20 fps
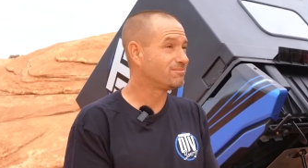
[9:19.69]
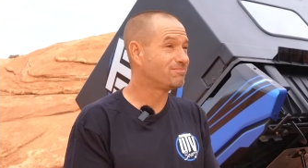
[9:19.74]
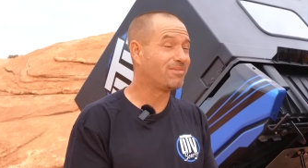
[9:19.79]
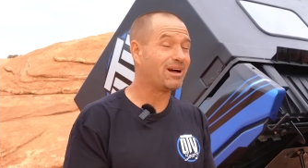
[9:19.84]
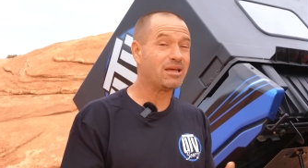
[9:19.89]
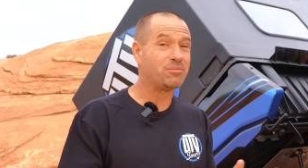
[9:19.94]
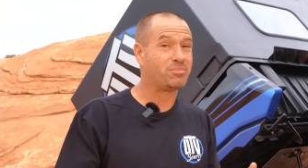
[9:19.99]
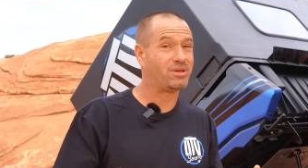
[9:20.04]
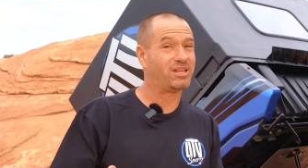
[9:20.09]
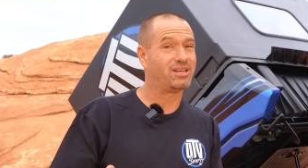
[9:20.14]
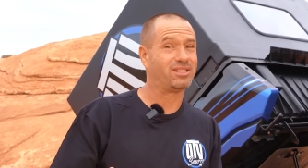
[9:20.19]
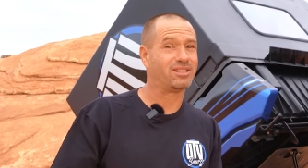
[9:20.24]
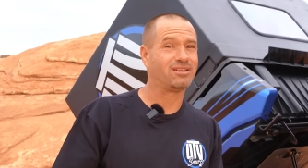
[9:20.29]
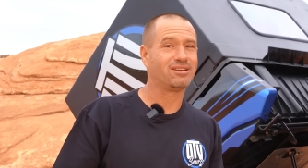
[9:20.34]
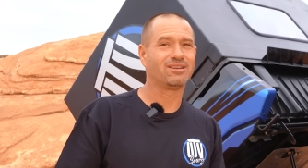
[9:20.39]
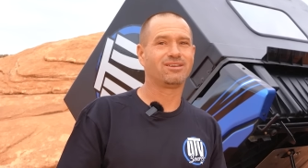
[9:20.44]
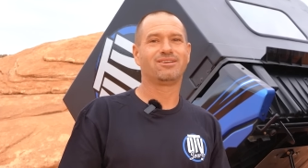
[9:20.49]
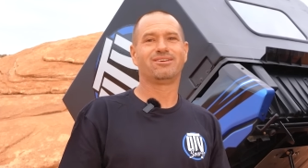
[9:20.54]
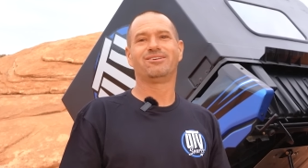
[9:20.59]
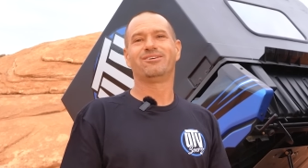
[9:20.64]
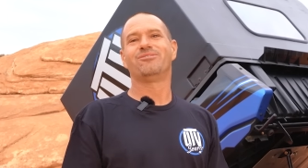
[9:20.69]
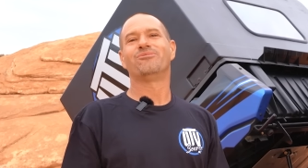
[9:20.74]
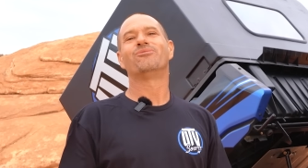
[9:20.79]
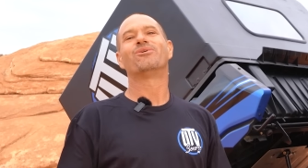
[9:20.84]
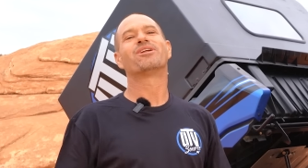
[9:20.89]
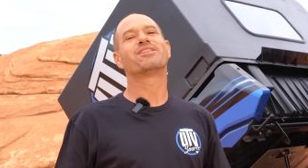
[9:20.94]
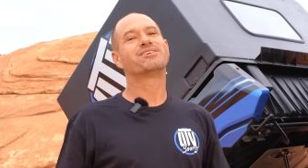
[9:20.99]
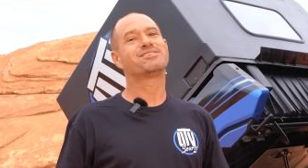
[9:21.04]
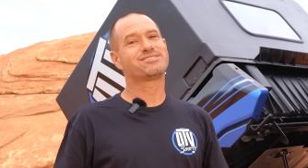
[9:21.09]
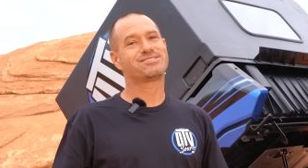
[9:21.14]
my opinion,
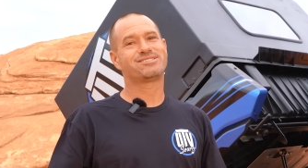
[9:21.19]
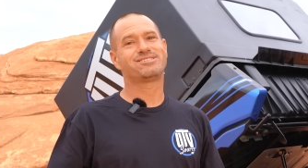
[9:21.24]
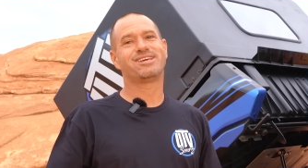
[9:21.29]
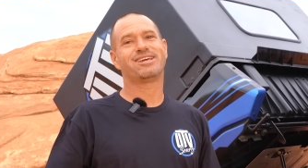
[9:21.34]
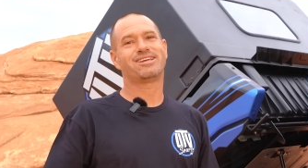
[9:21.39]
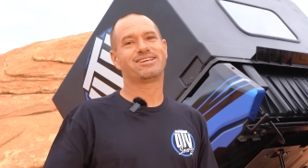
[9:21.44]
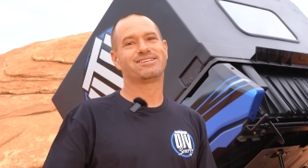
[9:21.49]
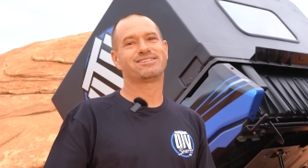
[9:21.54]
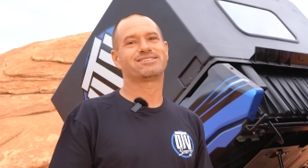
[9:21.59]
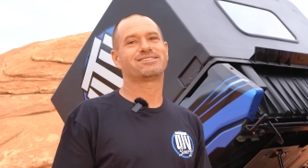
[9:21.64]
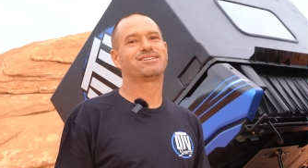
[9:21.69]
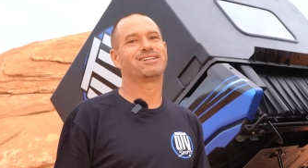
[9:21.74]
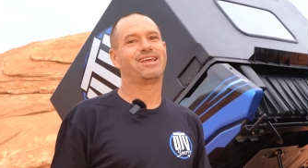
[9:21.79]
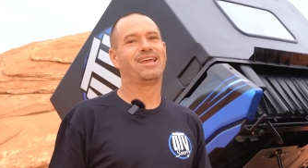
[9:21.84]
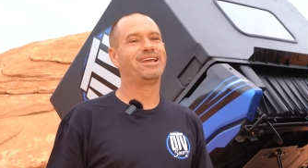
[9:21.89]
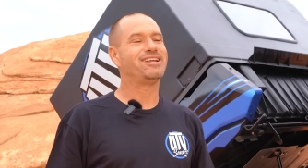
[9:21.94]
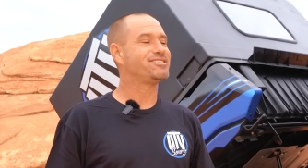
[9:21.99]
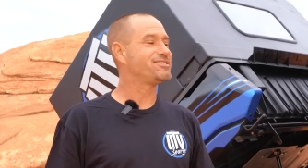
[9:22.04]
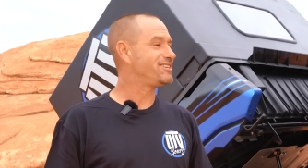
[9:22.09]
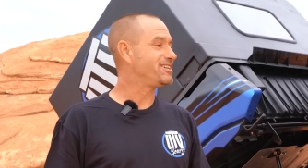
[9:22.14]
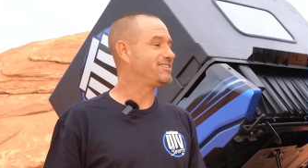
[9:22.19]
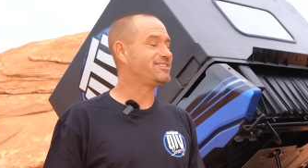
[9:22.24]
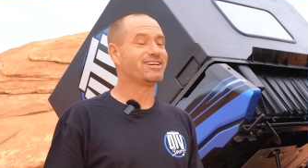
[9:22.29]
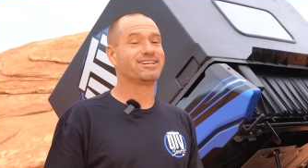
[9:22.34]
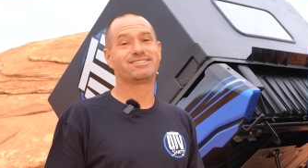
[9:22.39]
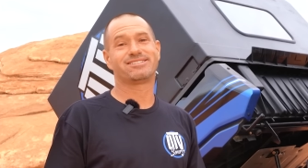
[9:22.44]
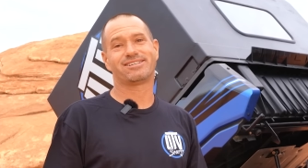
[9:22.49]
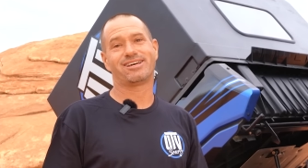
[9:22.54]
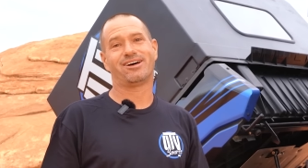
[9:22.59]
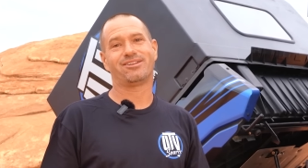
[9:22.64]
one of the sickest
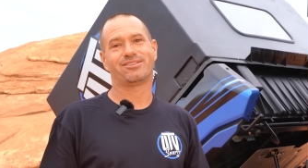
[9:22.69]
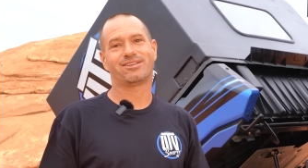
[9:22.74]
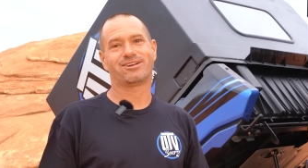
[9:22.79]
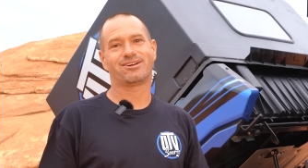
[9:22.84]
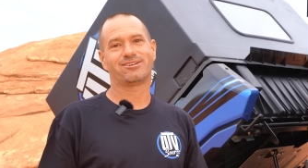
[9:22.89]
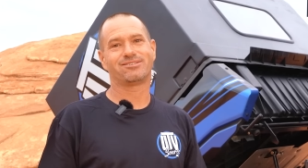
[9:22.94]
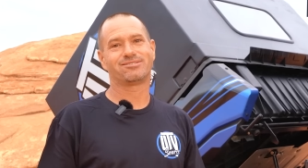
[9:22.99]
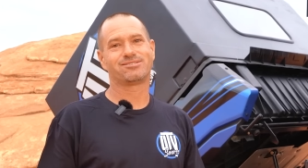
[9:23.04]
HD10s out there.